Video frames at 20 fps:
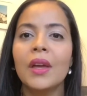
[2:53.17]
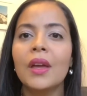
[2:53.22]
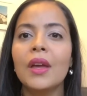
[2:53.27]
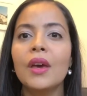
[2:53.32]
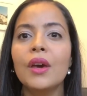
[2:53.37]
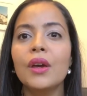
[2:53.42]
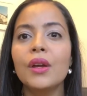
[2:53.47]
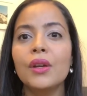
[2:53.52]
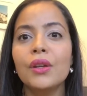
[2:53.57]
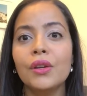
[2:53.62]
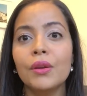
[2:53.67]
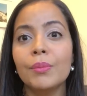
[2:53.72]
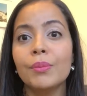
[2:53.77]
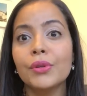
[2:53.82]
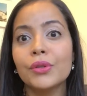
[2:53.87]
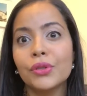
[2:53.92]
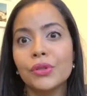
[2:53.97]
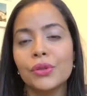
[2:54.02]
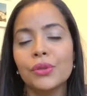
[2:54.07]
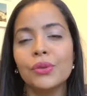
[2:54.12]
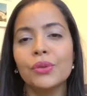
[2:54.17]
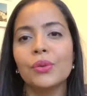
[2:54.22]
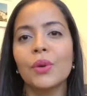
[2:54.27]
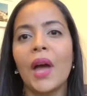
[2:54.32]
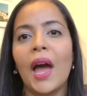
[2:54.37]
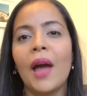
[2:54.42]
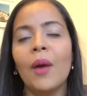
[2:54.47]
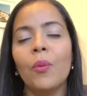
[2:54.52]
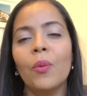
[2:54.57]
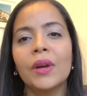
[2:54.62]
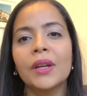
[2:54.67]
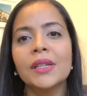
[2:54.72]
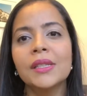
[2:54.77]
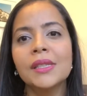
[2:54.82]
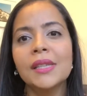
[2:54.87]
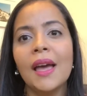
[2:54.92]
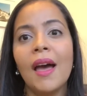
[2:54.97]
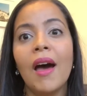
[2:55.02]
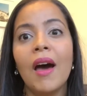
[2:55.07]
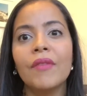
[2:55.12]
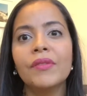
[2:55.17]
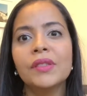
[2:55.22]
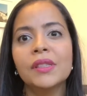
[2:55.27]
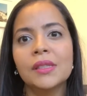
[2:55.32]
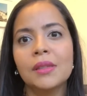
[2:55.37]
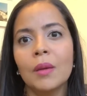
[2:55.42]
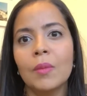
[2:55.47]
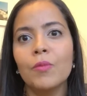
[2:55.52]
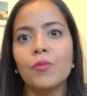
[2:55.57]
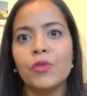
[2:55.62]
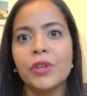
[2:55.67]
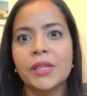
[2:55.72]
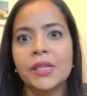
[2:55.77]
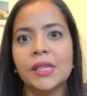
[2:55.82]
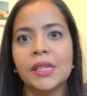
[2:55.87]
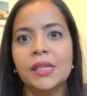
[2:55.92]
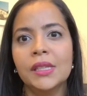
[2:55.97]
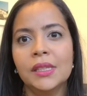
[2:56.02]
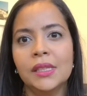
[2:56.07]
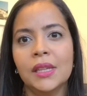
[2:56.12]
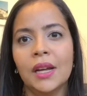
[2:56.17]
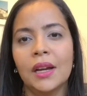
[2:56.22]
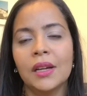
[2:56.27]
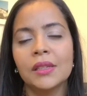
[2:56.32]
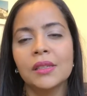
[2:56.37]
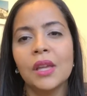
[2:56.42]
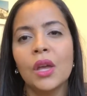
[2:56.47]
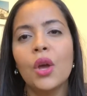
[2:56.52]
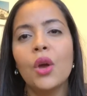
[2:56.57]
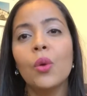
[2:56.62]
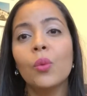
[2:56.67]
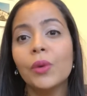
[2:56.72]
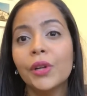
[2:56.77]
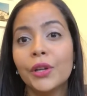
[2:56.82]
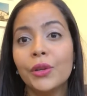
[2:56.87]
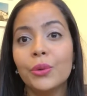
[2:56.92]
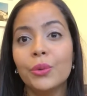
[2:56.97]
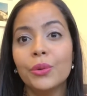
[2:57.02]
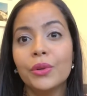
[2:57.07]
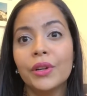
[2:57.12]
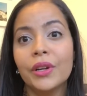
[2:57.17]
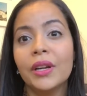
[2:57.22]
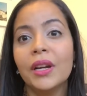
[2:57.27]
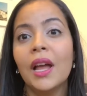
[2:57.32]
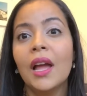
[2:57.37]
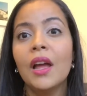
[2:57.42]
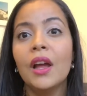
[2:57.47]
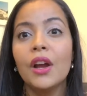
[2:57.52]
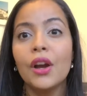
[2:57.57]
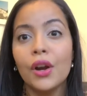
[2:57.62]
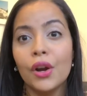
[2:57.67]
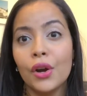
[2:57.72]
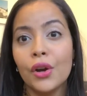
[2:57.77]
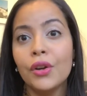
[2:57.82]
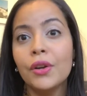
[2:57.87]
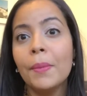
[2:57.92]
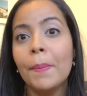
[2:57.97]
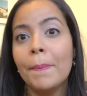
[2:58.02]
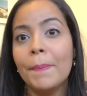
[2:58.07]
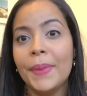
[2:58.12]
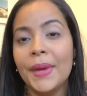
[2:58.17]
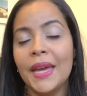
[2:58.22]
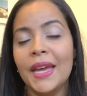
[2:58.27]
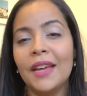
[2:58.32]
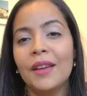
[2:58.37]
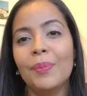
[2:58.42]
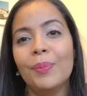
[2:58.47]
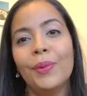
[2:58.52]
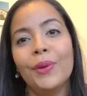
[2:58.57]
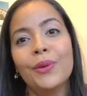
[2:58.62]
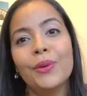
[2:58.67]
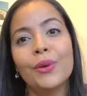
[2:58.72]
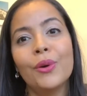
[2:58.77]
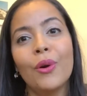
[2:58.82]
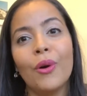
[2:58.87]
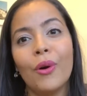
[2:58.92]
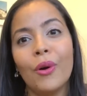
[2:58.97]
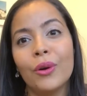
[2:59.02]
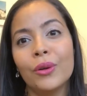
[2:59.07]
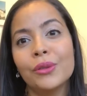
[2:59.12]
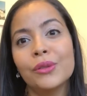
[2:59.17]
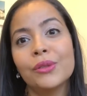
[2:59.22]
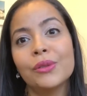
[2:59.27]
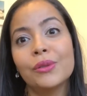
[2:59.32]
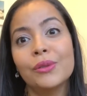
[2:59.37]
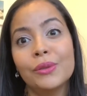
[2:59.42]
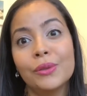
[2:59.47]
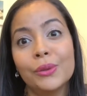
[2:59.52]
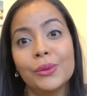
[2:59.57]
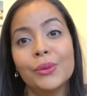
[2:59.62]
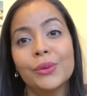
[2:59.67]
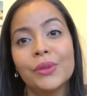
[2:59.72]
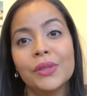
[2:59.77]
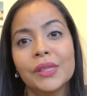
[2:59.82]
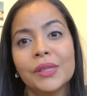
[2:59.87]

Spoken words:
Number 2, I wanted to have some risky stocks where you could earn big but you could also lose.